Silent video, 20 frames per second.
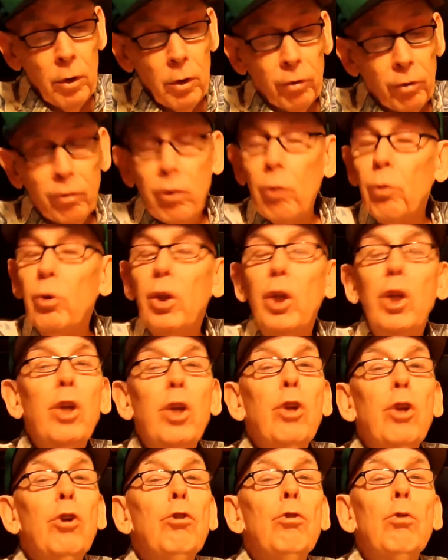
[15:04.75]
So
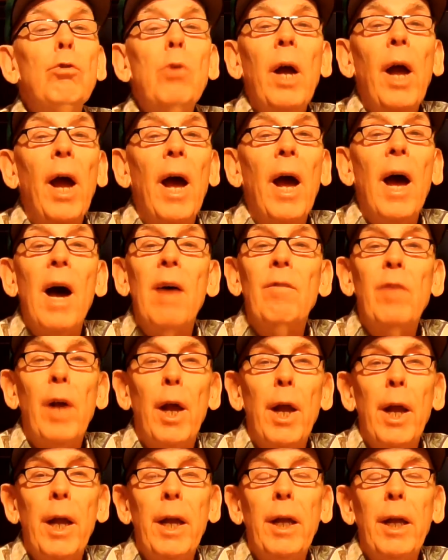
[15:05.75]
you have
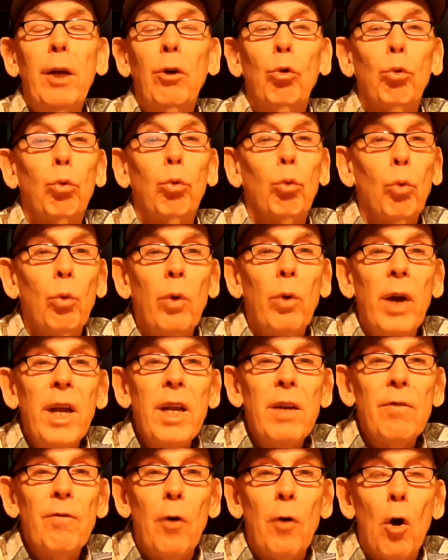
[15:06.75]
a
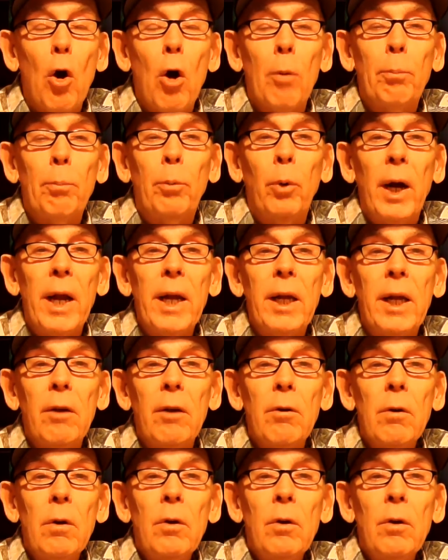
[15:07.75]
great fall break.